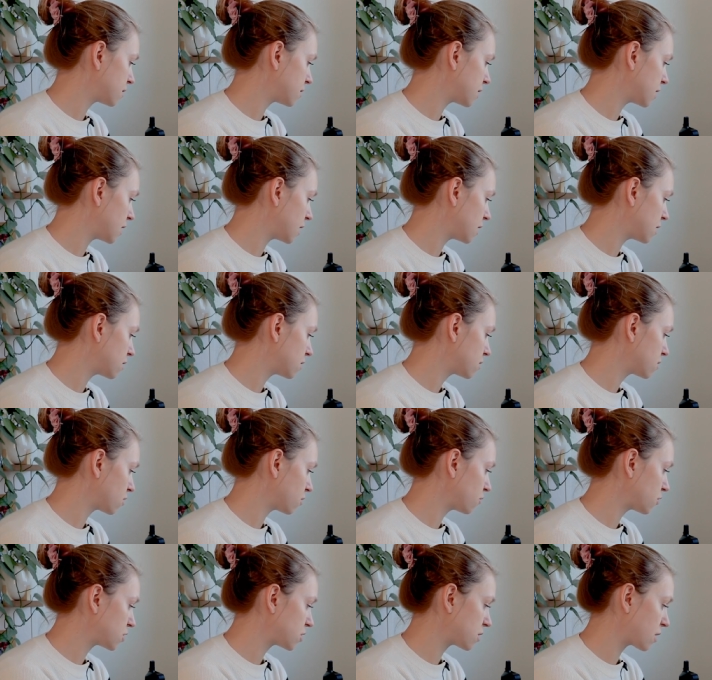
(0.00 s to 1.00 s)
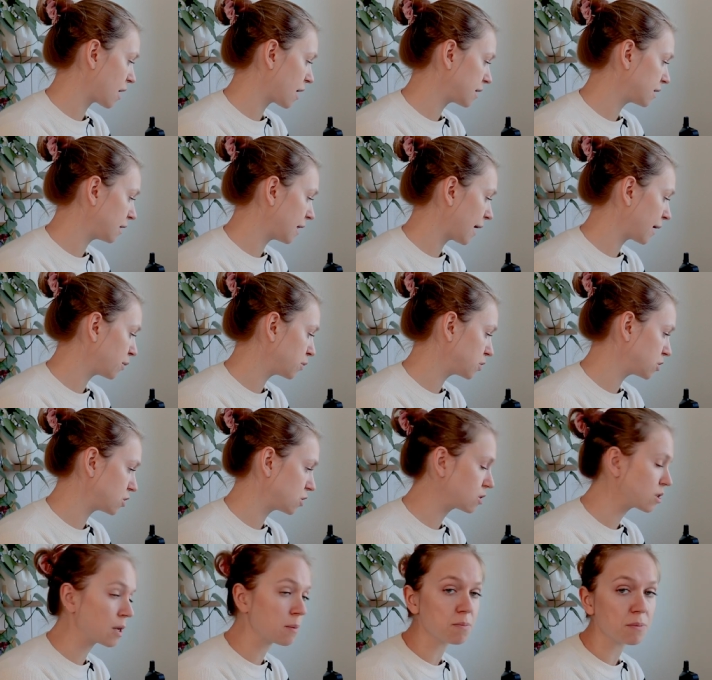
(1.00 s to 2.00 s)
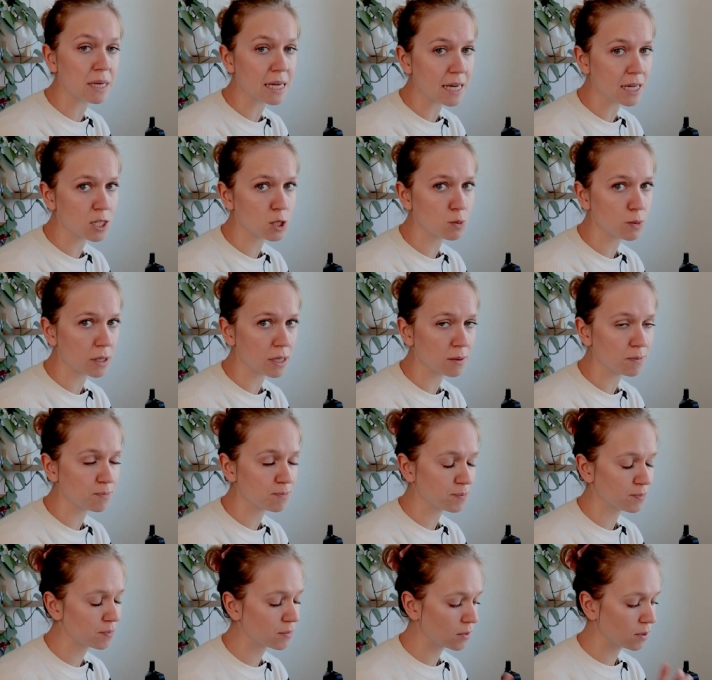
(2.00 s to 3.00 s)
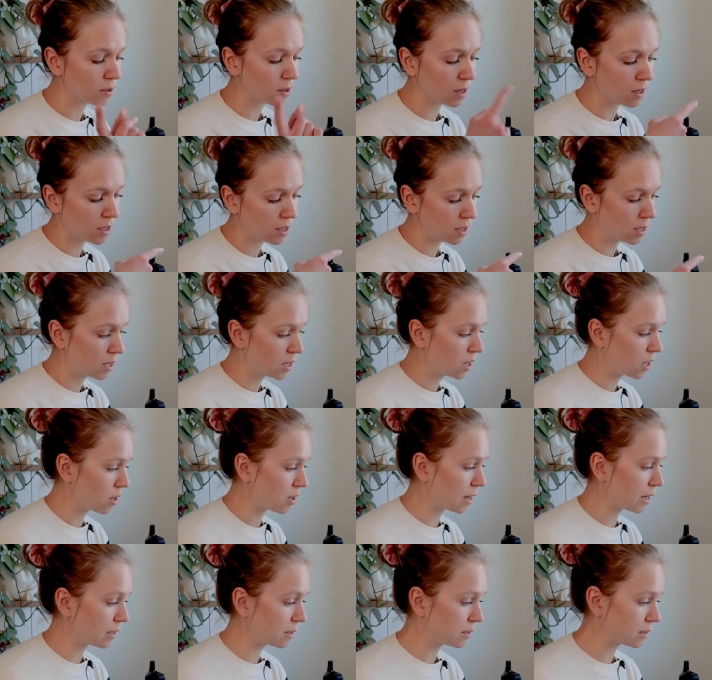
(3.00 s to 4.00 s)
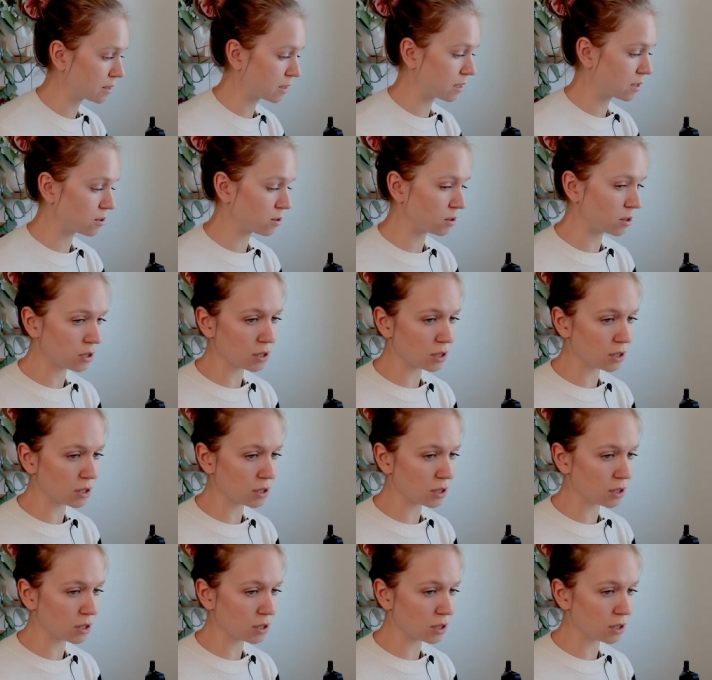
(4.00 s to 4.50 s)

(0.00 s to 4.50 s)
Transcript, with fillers: the server-side languages and PHP. All right, let's get to